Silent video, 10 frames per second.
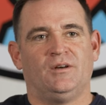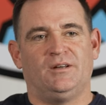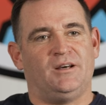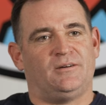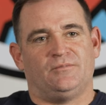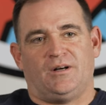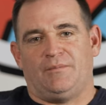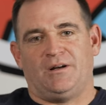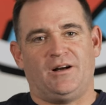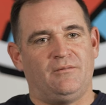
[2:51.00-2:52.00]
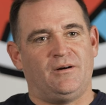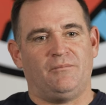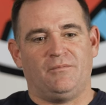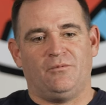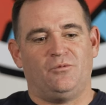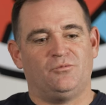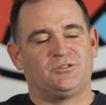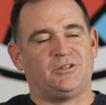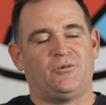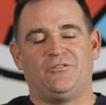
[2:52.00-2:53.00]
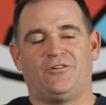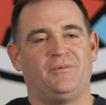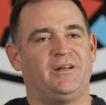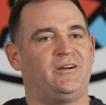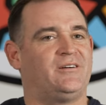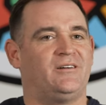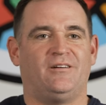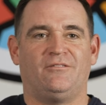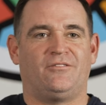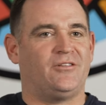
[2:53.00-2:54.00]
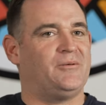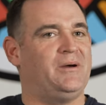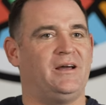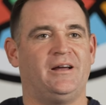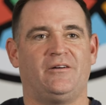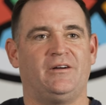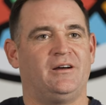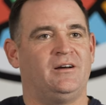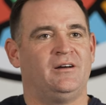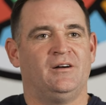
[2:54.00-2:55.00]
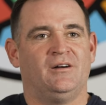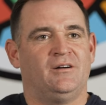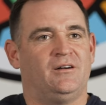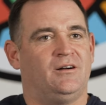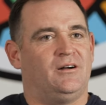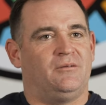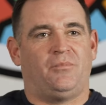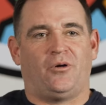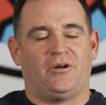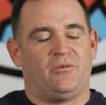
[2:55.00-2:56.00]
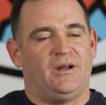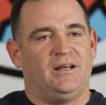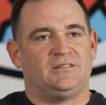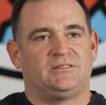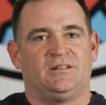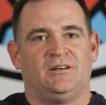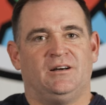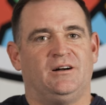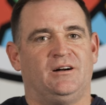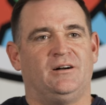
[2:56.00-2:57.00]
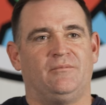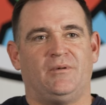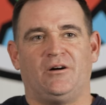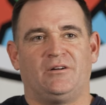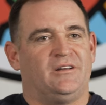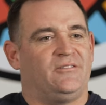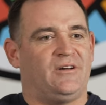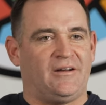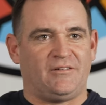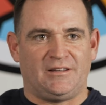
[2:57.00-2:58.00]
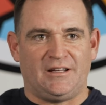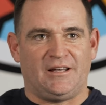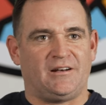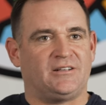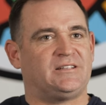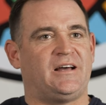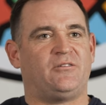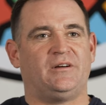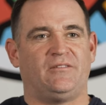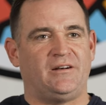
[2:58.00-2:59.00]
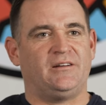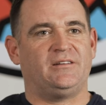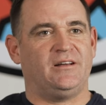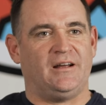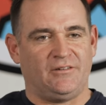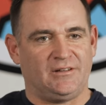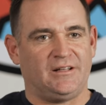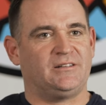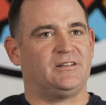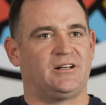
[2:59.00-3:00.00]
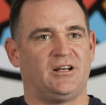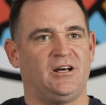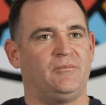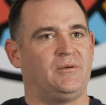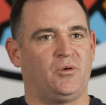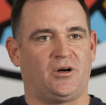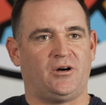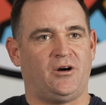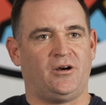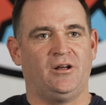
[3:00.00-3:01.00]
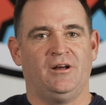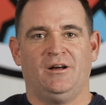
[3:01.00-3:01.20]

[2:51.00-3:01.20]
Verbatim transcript: Yeah, I'm, a, I'm, I'm someone from here. I'm from the Bay Area, uh, born and raised. Um, I'll give everything, and our staff will give anything, everything to the club and work hard.